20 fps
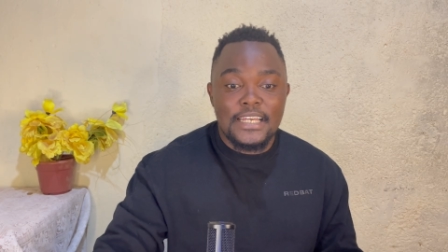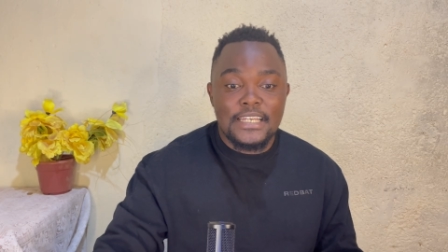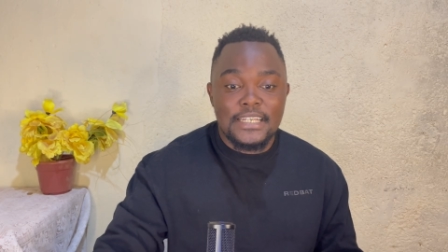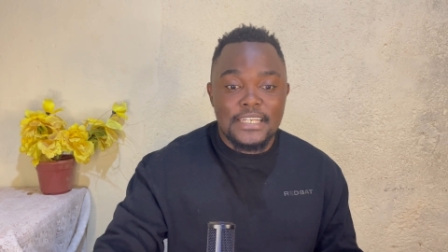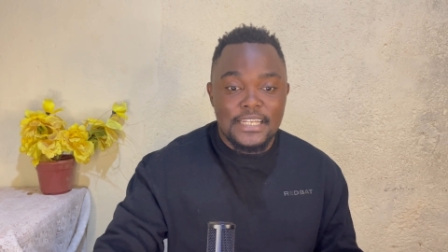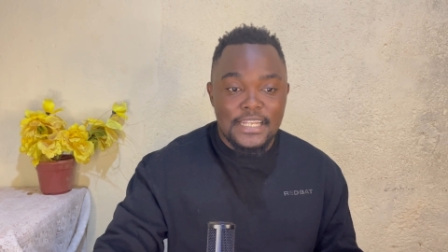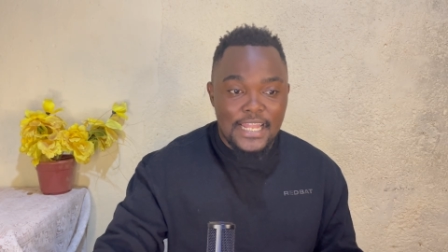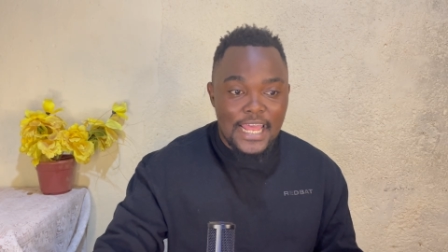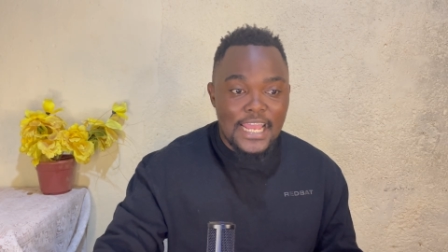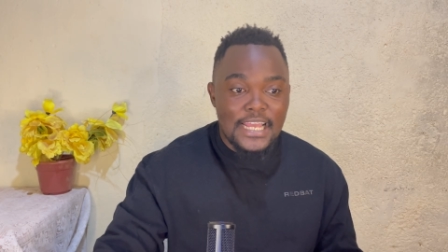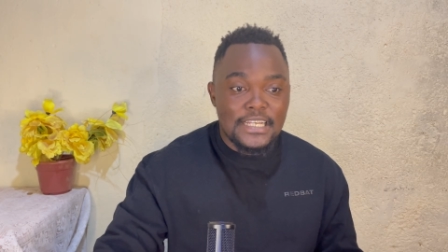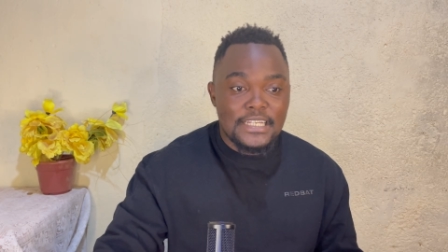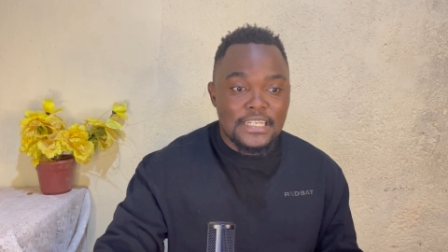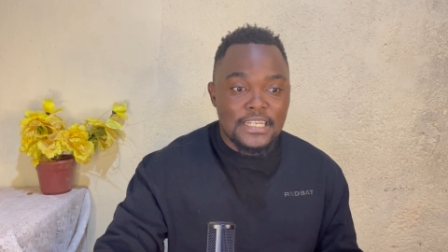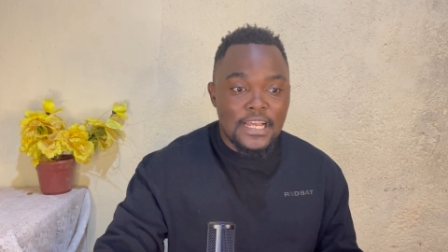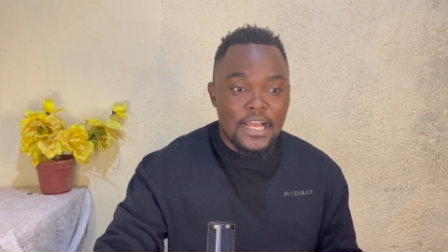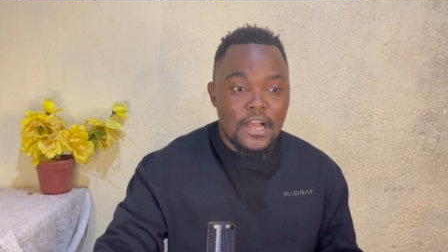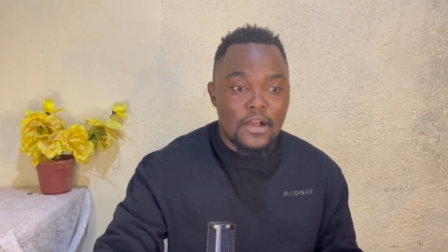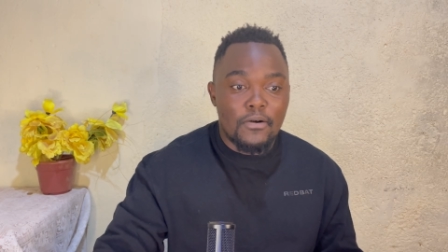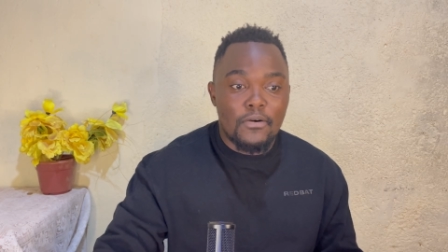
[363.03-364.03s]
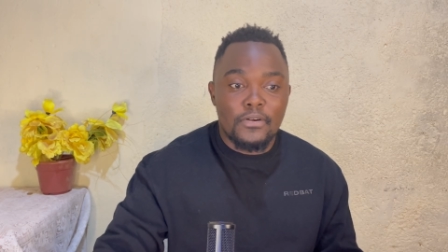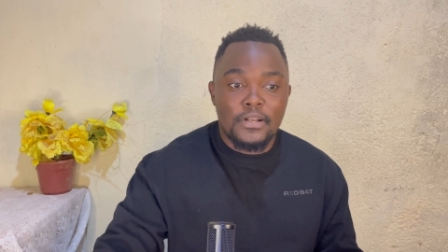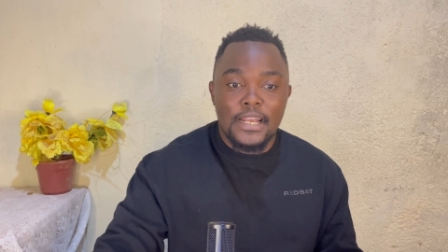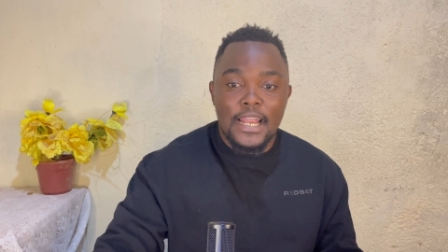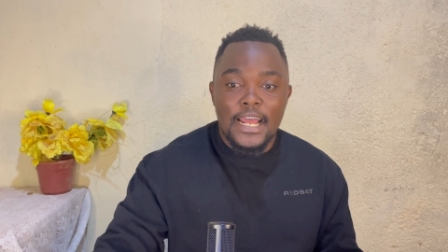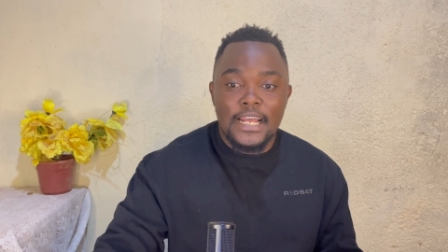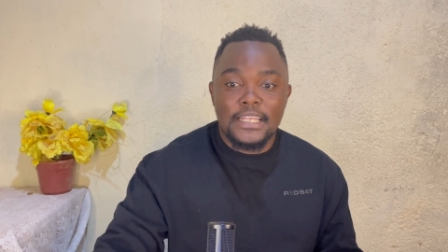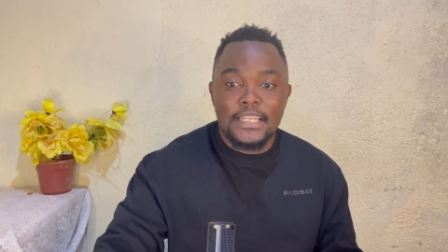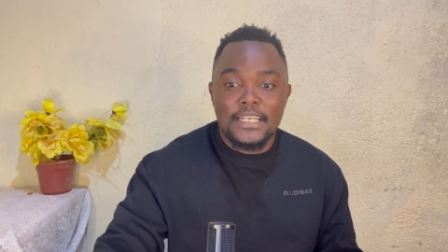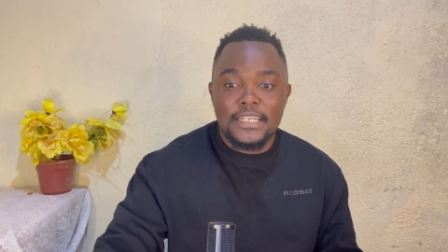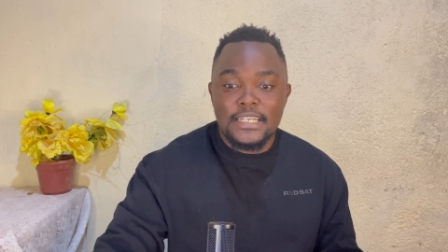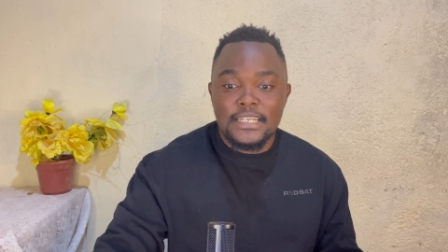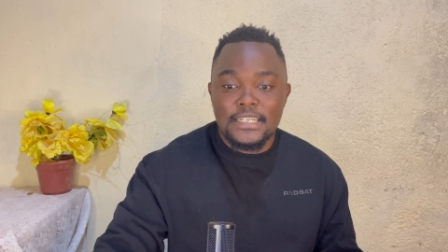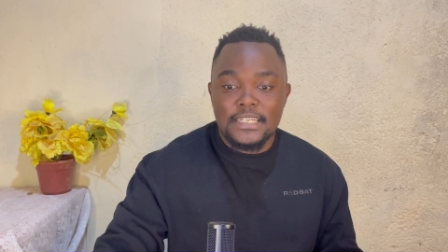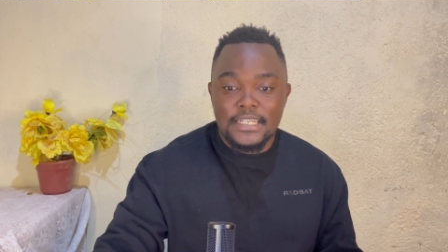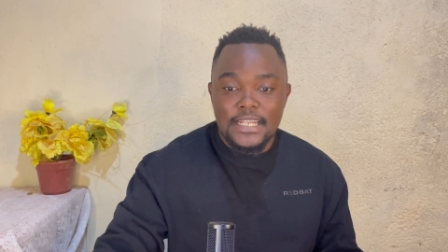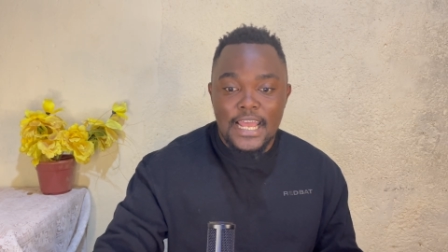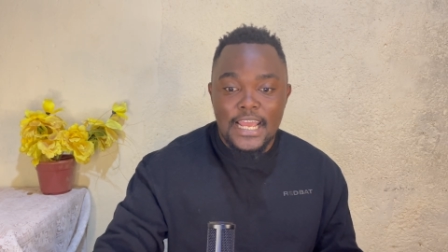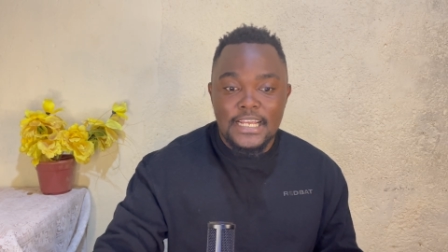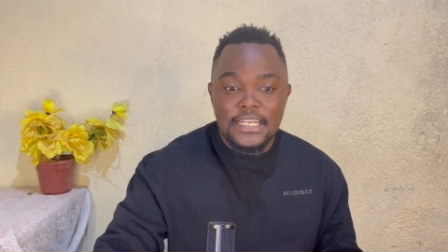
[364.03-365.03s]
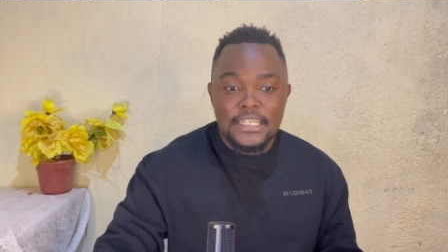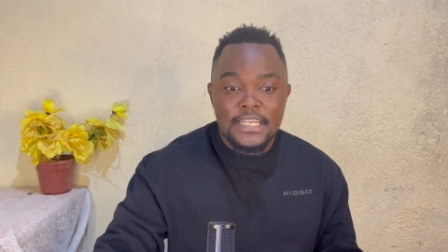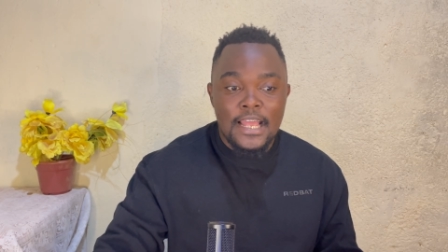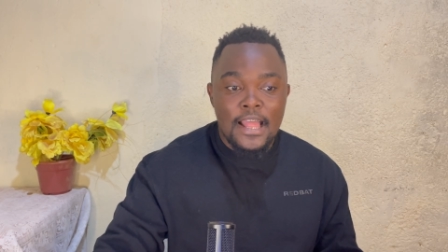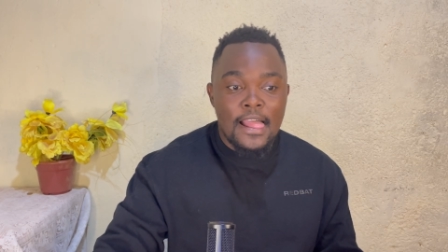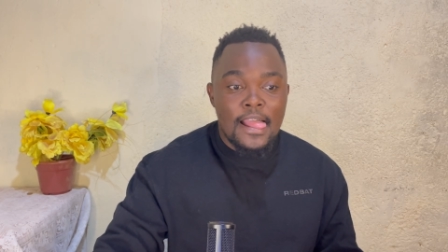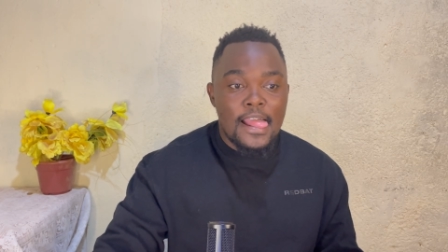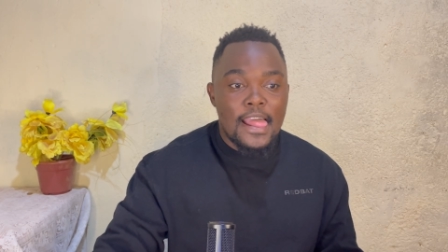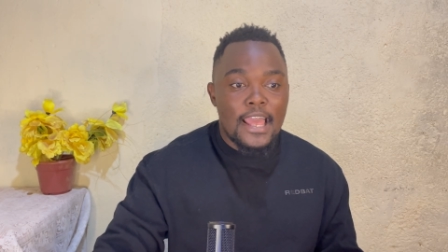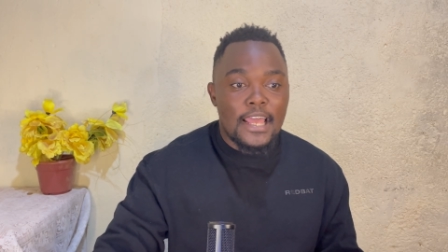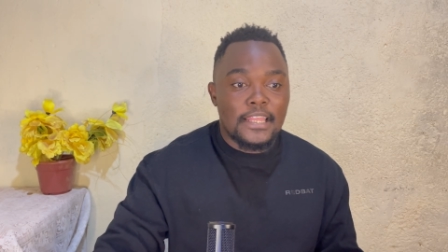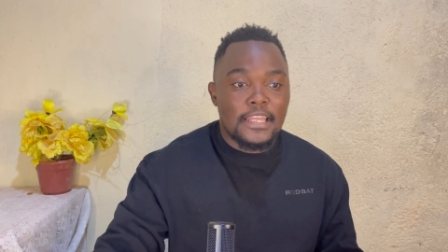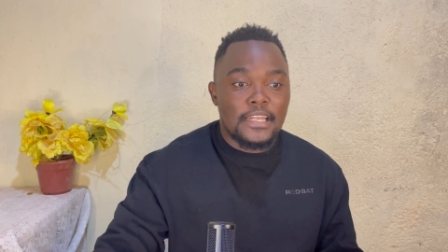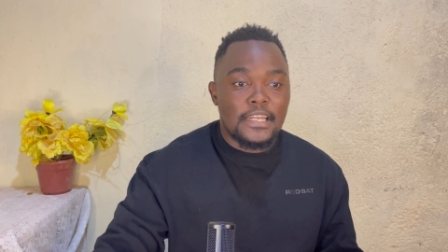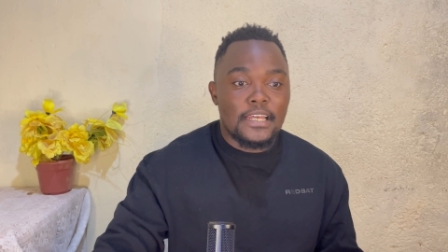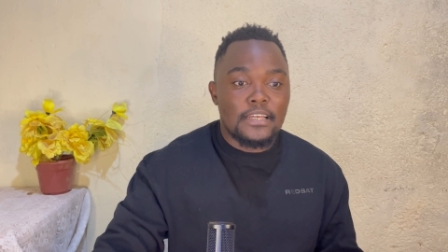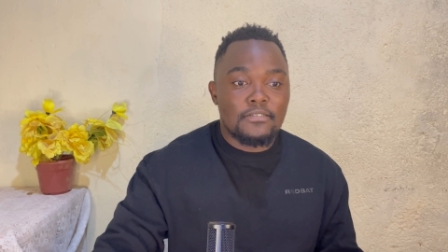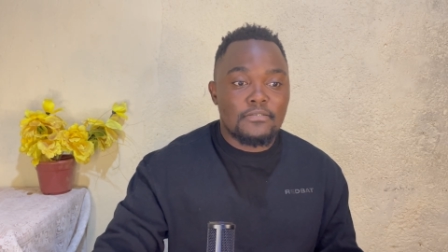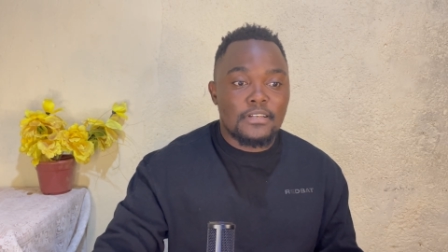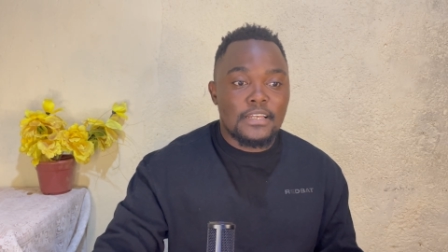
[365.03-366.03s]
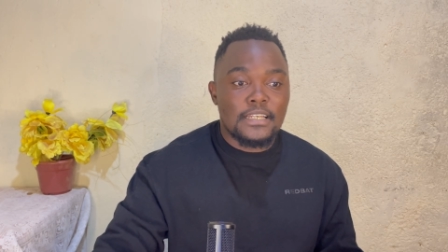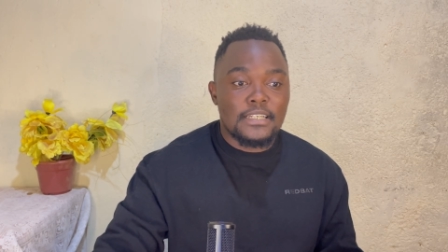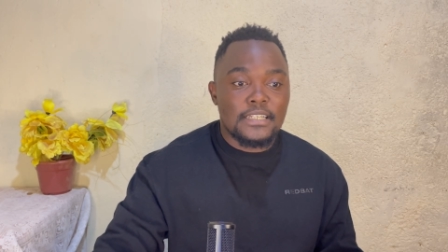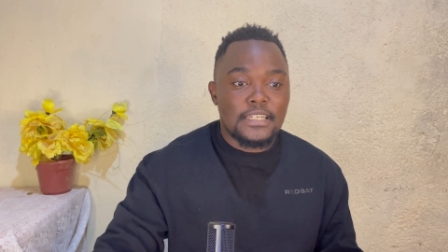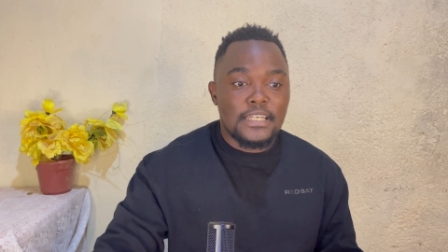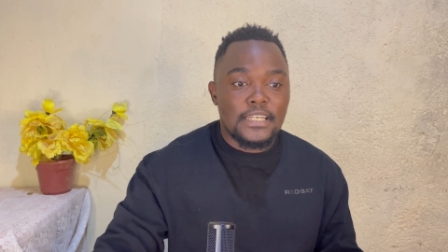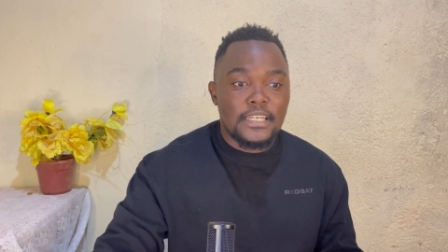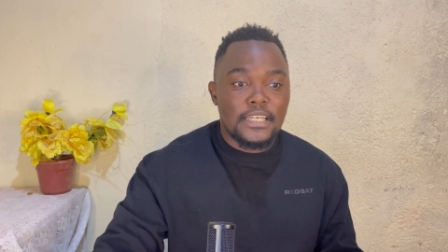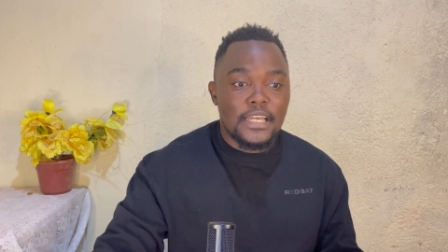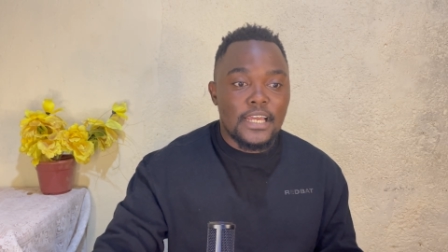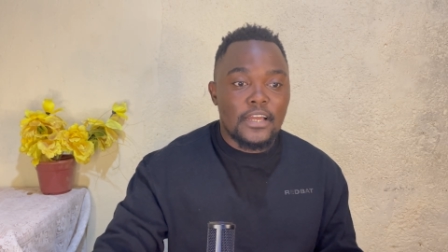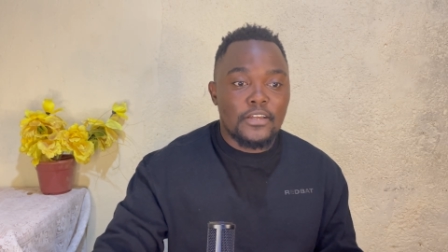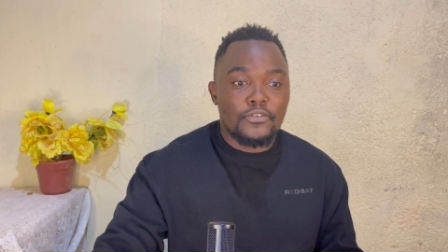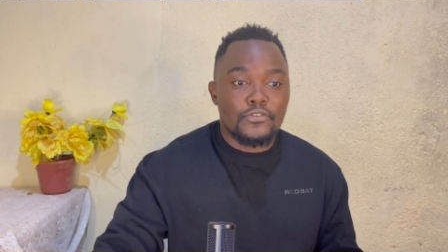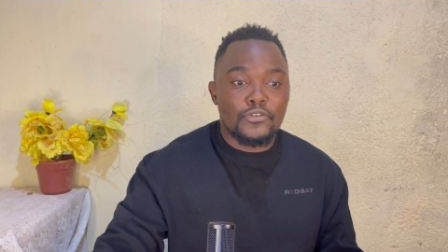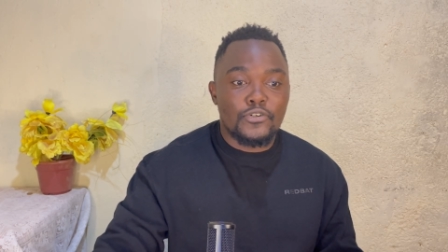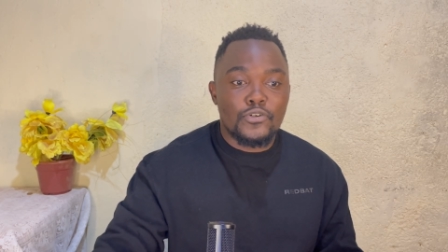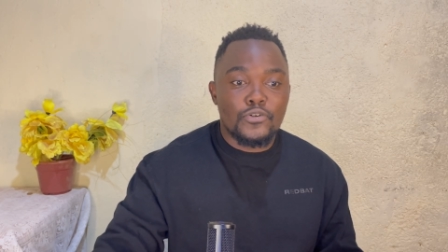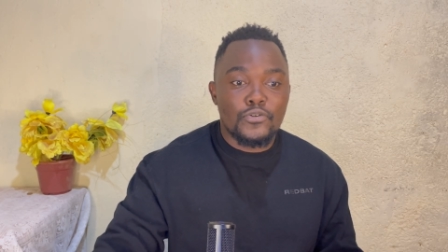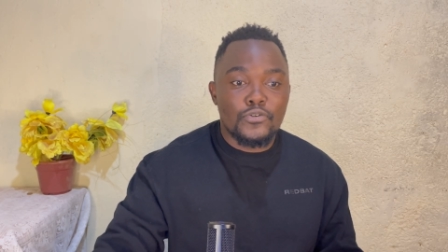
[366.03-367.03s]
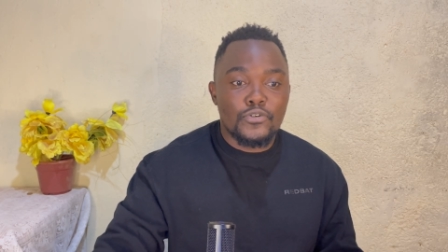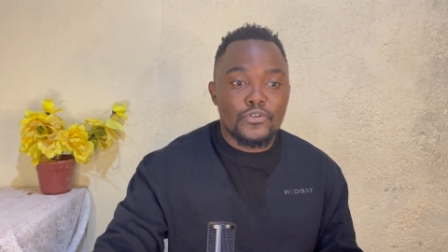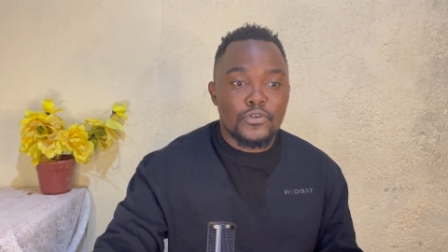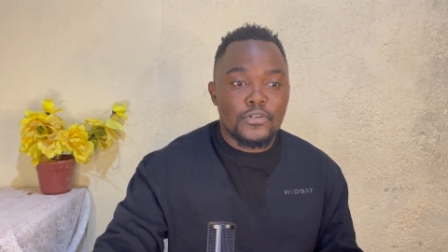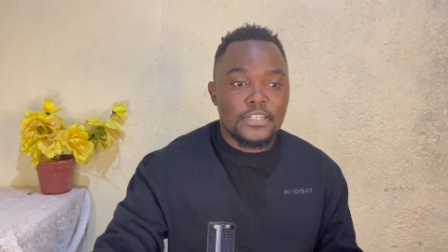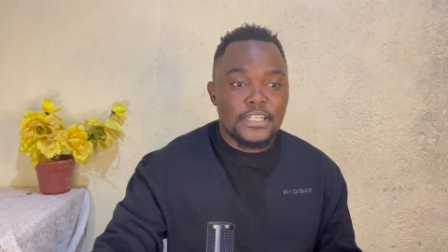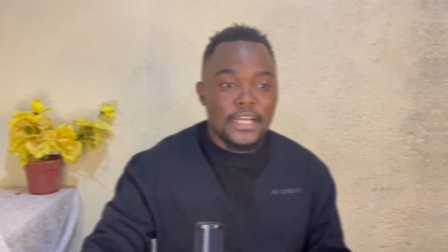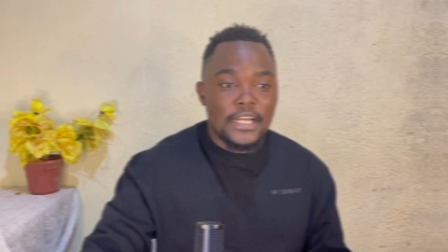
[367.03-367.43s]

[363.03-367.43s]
is nice. I won't lie, this is nice. And then as you can see here, you choose